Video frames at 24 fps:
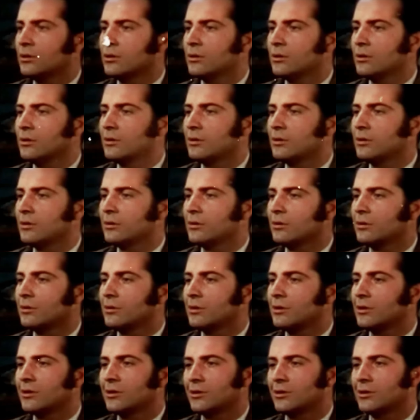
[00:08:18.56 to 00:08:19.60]
from the
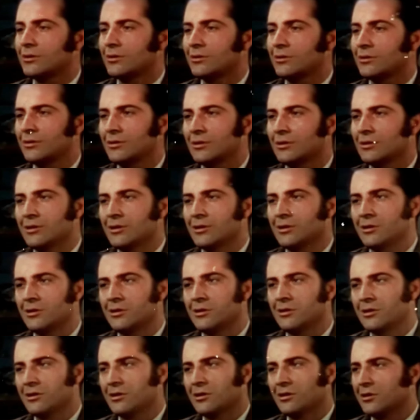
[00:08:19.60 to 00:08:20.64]
33
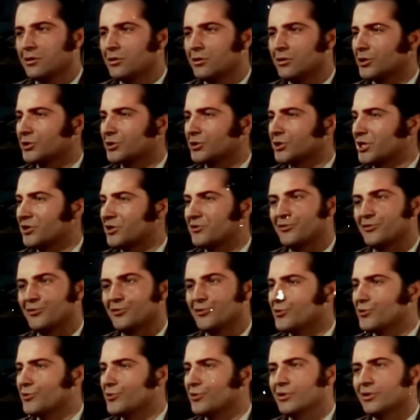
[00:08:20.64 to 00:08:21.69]
film, where they
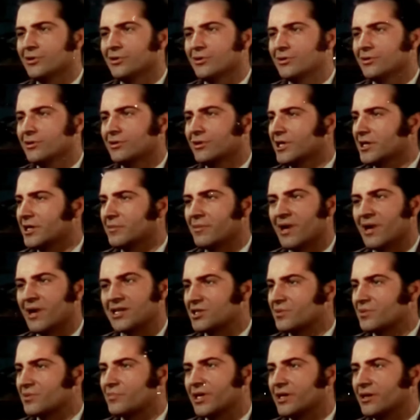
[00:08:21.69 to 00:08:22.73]
had the discussion
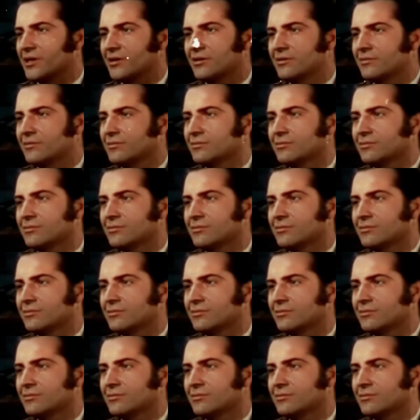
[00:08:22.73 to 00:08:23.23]
about her writing